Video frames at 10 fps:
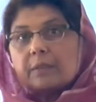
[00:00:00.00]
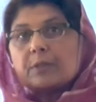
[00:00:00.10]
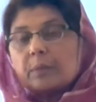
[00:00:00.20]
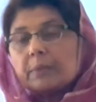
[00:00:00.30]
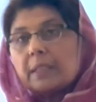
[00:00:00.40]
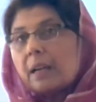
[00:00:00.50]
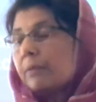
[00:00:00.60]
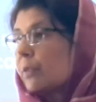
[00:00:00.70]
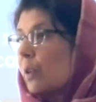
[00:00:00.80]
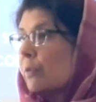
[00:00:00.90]
from the
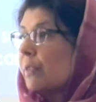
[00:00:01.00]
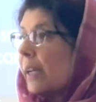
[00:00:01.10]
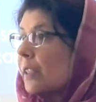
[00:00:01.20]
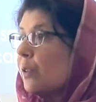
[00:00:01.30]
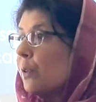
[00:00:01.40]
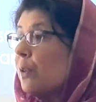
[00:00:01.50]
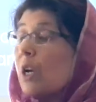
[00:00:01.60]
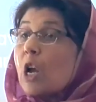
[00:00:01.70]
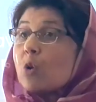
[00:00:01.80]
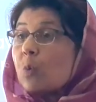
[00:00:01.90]
love of Vaheguru,
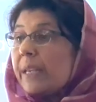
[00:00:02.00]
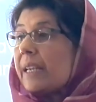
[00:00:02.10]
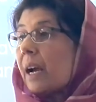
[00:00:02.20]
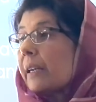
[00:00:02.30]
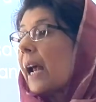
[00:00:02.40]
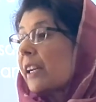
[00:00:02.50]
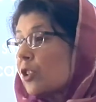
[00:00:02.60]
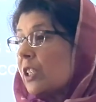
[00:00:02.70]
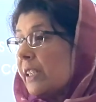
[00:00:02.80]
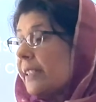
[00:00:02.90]
we are
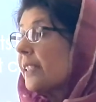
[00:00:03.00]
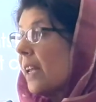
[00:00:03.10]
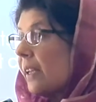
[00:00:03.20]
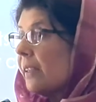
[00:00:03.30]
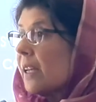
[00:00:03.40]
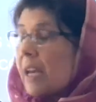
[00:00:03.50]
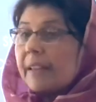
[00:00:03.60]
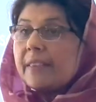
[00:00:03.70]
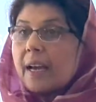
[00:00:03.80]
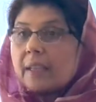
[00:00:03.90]
actually saying
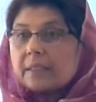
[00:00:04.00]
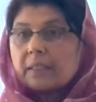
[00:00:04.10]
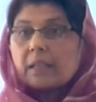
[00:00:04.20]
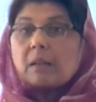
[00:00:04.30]
that